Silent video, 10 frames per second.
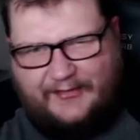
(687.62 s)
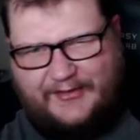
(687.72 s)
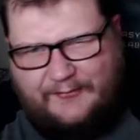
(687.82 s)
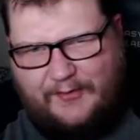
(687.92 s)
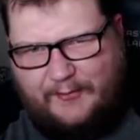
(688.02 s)
I
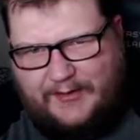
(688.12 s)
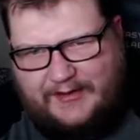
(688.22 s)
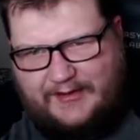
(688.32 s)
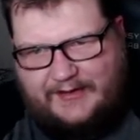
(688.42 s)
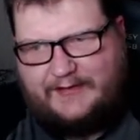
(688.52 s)
think what we
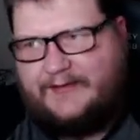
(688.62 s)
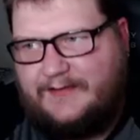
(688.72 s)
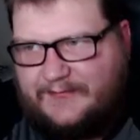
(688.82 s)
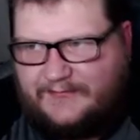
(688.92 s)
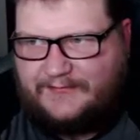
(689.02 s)
need
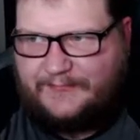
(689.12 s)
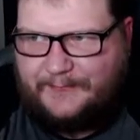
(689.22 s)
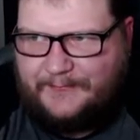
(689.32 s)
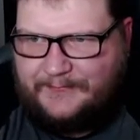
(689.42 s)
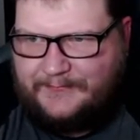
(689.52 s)
is
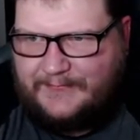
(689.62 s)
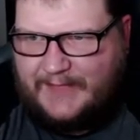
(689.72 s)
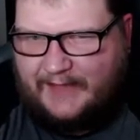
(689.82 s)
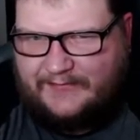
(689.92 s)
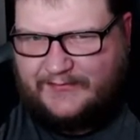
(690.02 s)

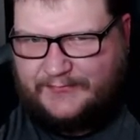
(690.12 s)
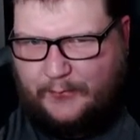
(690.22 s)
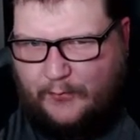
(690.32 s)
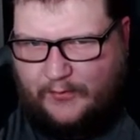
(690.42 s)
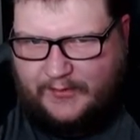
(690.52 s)
at this
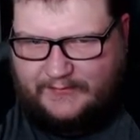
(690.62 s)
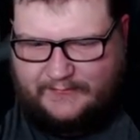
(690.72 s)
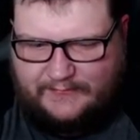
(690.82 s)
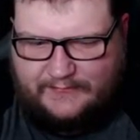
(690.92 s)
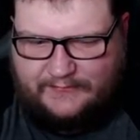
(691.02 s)
point
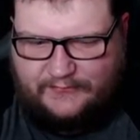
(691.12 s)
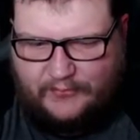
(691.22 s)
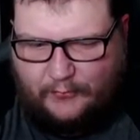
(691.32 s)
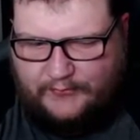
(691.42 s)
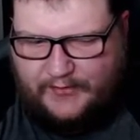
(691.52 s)

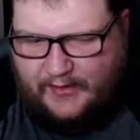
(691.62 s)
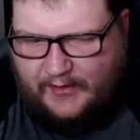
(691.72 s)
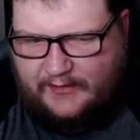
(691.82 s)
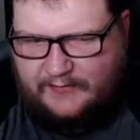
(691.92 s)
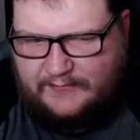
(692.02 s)

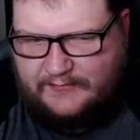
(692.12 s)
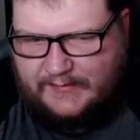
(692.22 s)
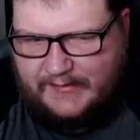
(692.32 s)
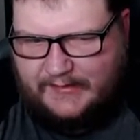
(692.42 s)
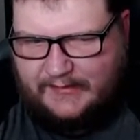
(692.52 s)
Jolteon,
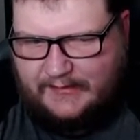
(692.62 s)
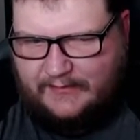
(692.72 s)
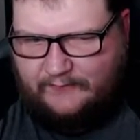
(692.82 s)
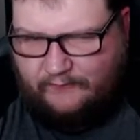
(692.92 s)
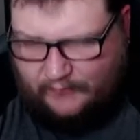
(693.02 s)

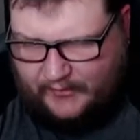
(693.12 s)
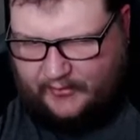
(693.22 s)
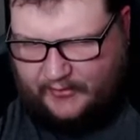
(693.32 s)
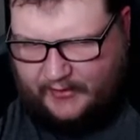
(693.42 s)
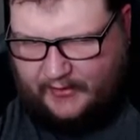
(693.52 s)

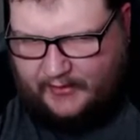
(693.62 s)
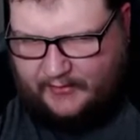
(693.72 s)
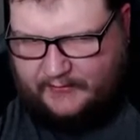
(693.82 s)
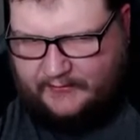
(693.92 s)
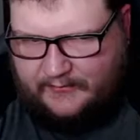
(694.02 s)

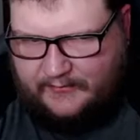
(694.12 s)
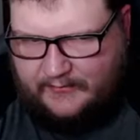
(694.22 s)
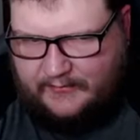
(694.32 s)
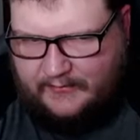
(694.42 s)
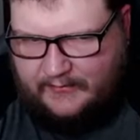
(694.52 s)
Flareon,
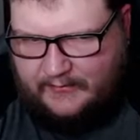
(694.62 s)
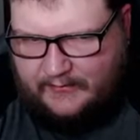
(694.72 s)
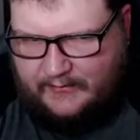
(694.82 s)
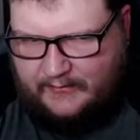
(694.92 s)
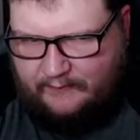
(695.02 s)

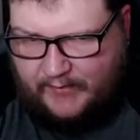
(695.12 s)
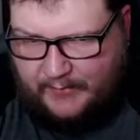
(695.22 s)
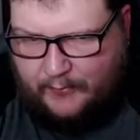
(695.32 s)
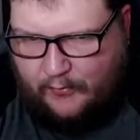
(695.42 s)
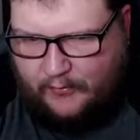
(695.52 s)

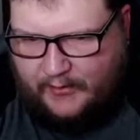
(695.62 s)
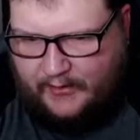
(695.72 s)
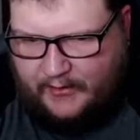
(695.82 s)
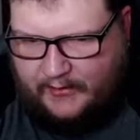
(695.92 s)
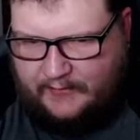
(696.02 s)

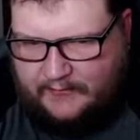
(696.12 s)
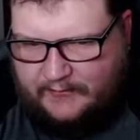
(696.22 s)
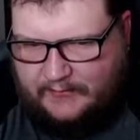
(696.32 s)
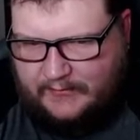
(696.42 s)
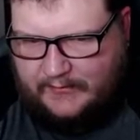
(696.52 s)
Vaporeon,